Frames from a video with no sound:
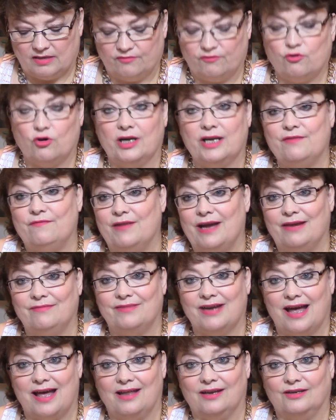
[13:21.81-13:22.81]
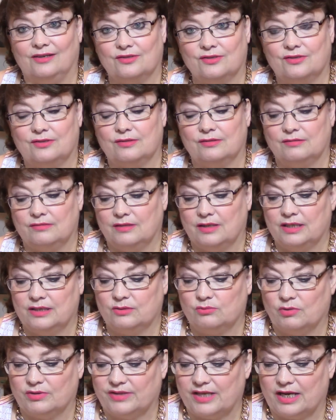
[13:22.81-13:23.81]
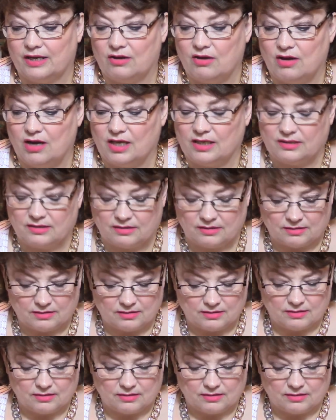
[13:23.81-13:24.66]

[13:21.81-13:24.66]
$45 is what that costs.